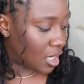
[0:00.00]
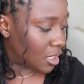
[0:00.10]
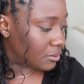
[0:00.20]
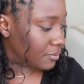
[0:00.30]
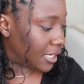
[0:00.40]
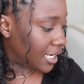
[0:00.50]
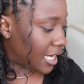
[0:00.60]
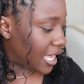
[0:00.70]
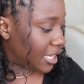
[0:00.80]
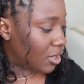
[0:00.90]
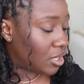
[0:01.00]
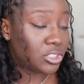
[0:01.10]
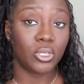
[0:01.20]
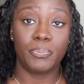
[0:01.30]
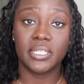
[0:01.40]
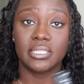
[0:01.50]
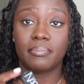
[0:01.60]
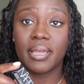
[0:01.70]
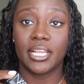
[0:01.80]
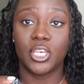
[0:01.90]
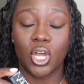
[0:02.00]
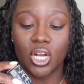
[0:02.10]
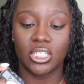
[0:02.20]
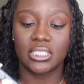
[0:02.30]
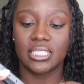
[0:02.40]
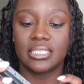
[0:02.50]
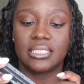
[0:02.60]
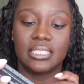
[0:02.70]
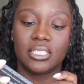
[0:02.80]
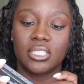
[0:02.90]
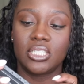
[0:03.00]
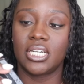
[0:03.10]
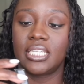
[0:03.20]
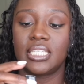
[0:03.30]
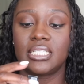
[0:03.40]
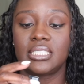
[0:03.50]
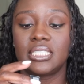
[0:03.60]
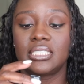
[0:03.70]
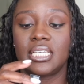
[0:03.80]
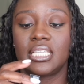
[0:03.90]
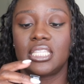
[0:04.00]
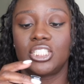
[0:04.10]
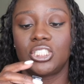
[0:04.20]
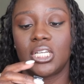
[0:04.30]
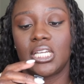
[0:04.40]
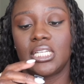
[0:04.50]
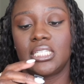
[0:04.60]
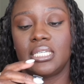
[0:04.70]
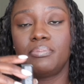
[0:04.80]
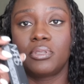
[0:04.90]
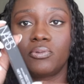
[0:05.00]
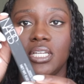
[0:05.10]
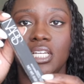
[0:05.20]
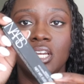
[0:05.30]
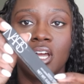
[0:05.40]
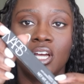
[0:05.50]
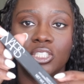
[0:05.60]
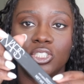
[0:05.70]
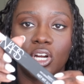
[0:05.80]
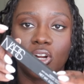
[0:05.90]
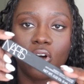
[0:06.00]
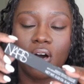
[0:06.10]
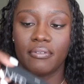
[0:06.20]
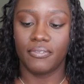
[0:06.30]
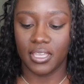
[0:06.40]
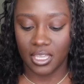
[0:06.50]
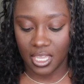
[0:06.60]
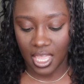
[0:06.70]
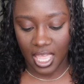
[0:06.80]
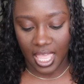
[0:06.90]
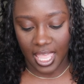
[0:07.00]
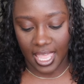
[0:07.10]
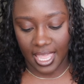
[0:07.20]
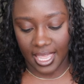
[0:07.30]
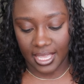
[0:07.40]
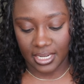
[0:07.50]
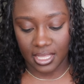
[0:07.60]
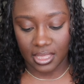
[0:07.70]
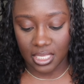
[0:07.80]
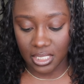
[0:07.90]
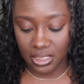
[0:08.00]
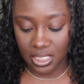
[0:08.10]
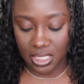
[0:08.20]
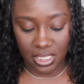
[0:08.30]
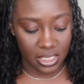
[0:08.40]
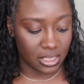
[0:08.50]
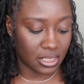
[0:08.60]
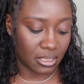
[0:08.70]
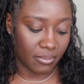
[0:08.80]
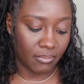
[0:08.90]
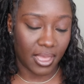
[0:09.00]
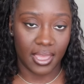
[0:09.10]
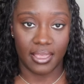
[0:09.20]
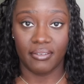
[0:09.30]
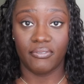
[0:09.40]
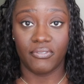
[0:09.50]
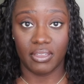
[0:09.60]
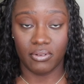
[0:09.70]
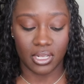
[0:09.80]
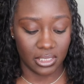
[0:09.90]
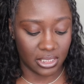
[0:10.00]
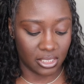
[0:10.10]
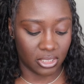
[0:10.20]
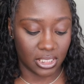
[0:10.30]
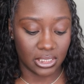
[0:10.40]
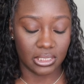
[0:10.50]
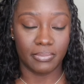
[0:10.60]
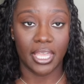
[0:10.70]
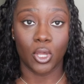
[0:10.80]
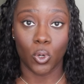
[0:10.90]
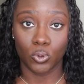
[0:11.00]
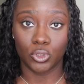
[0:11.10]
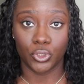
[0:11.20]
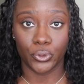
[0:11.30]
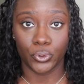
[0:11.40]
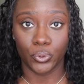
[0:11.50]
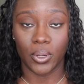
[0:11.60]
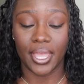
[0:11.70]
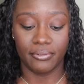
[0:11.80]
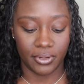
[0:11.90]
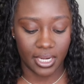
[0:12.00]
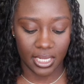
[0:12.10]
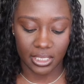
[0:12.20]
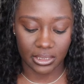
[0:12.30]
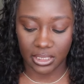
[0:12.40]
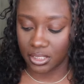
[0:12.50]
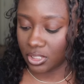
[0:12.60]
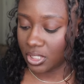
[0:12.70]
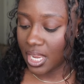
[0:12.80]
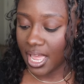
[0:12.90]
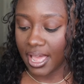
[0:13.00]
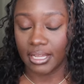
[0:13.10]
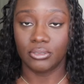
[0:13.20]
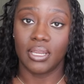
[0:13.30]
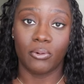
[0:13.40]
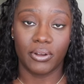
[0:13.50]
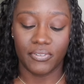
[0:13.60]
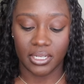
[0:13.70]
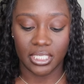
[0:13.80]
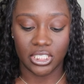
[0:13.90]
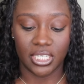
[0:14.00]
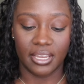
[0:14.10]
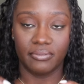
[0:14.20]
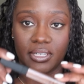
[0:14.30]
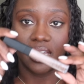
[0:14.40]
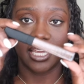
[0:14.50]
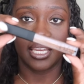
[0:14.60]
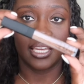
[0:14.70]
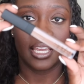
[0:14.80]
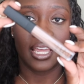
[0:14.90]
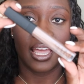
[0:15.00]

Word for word: All right, I also picked up my NARS concealer, and this is in the shade Deep three Dark Coffee. And this is my favorite concealer. This is my go-to everyday concealer. I do not wear foundation every day.